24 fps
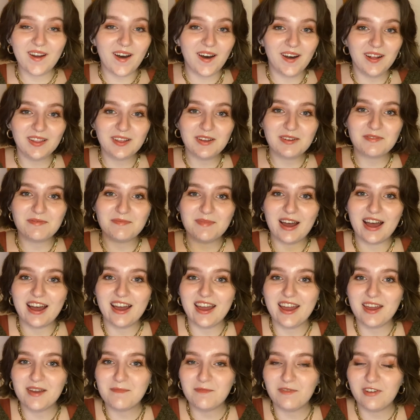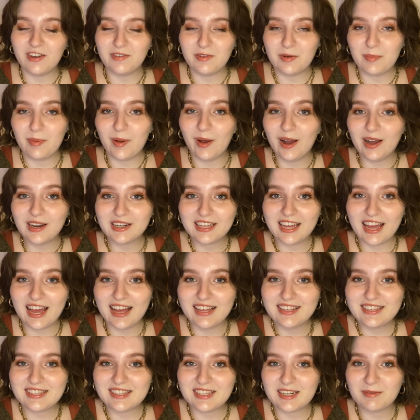all of my favorite
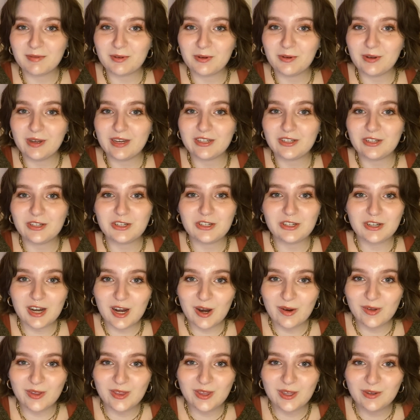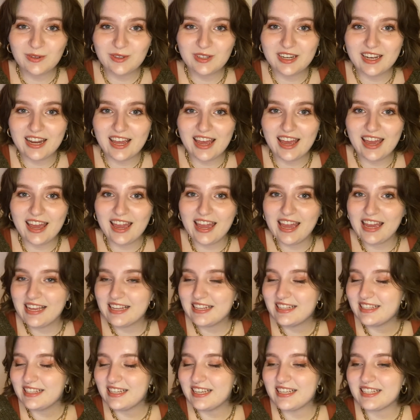podcasts that I'm going to share with you today.
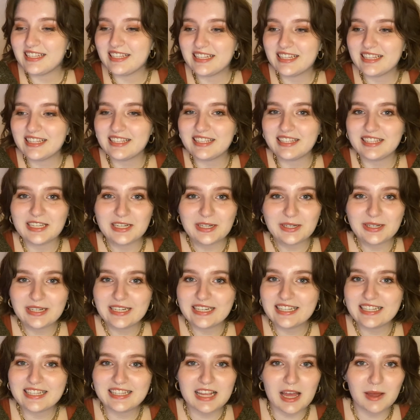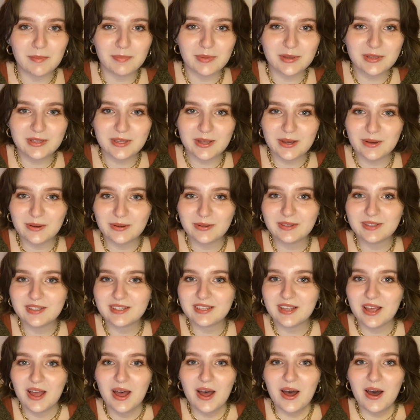Seasons, series,
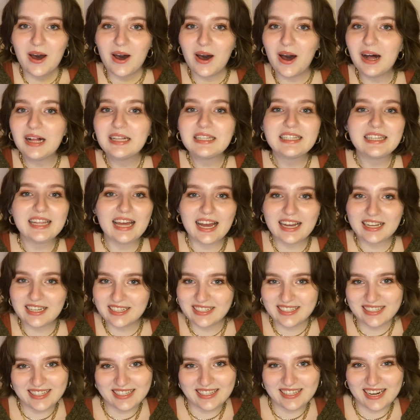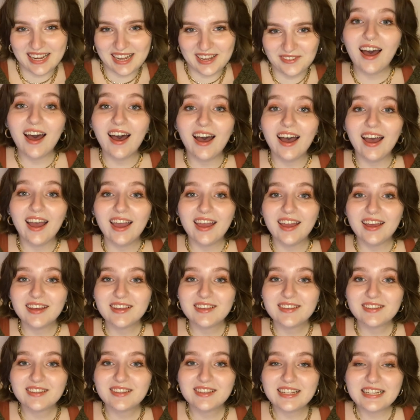episodes, all of that good stuff. I
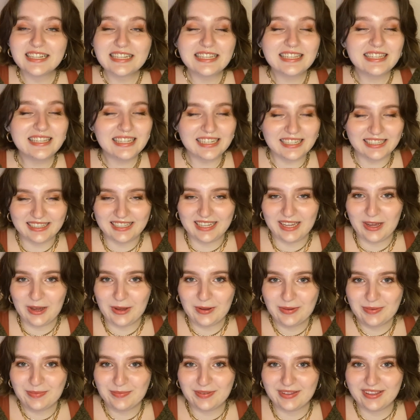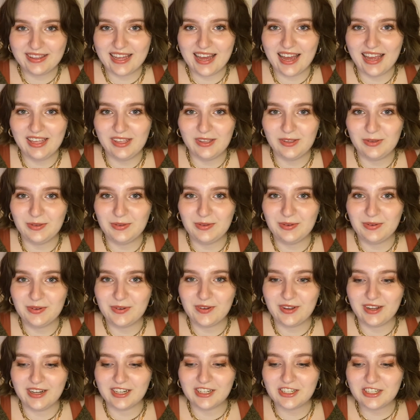sincerely hope that you
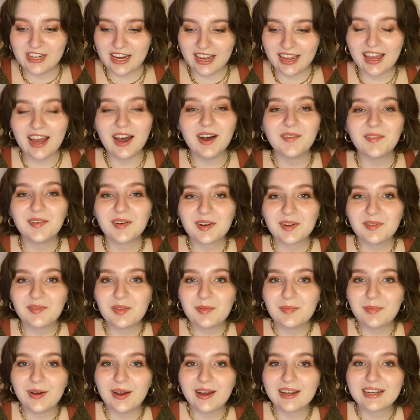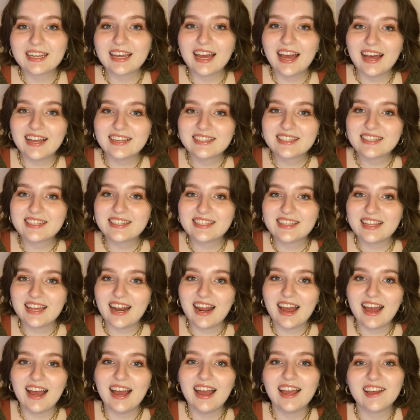will check out one of the podcasts that
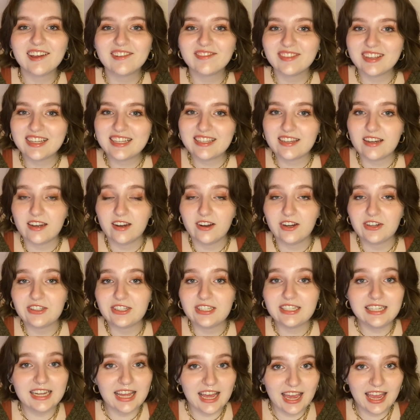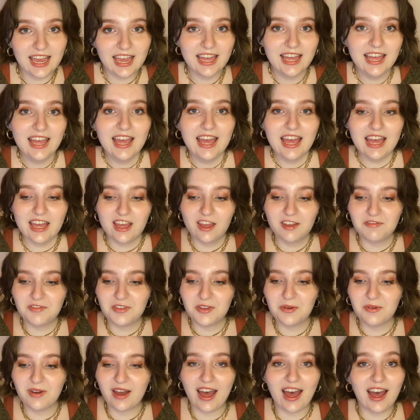I have listed here today. If
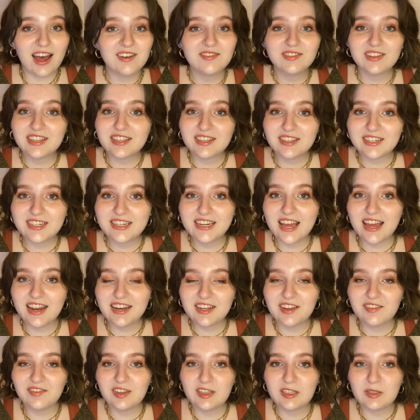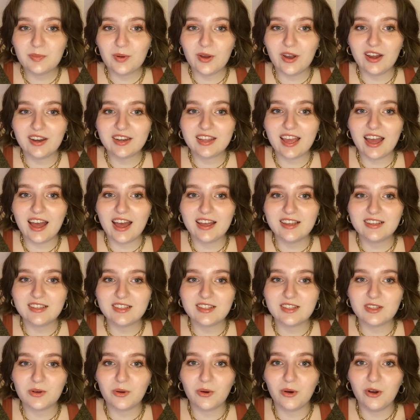you have listened to any of these
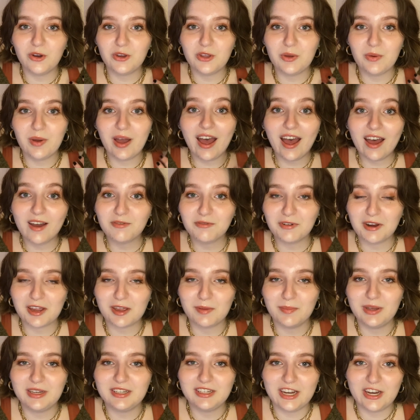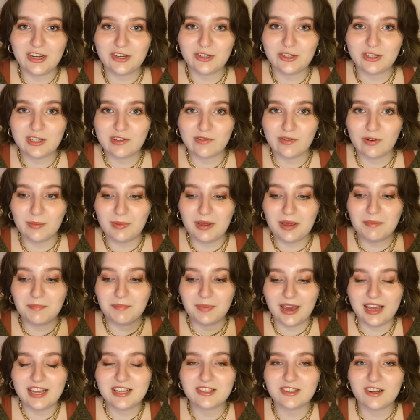podcasts or you have recommendations for me
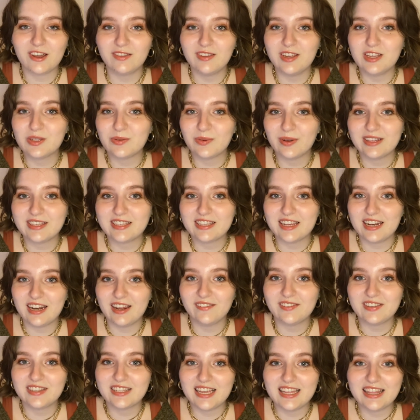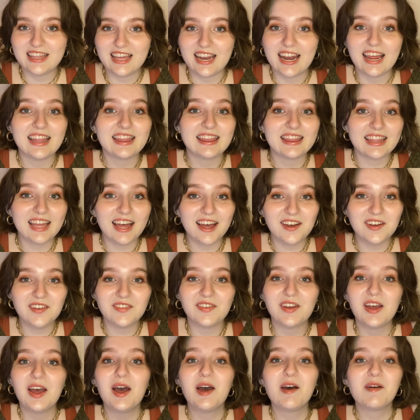based on these ones that I've said that I
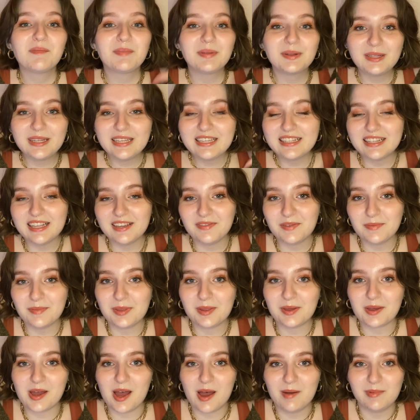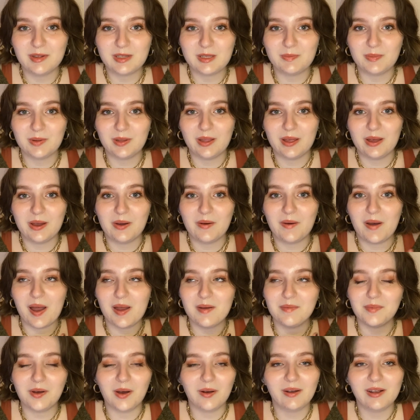love, please leave them in the comments below.
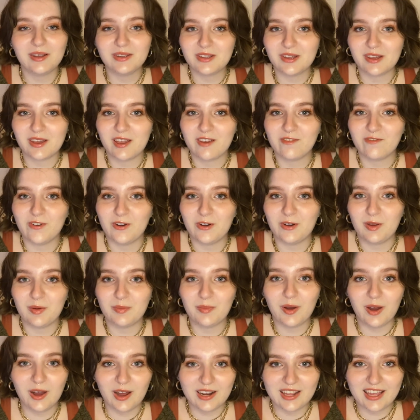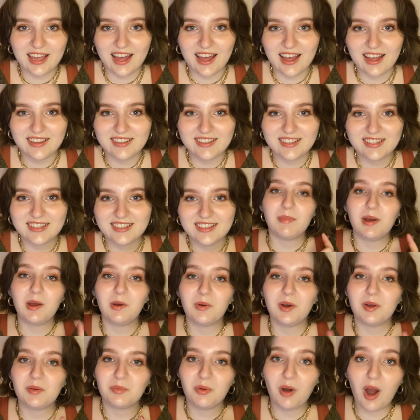I'm always looking for new podcasts. My
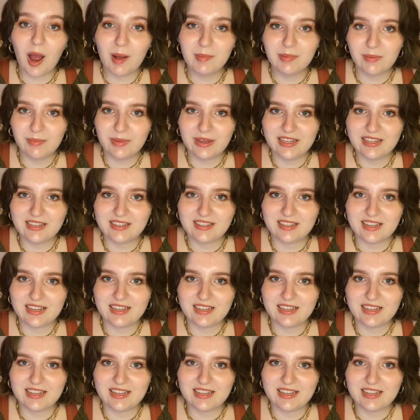one problem is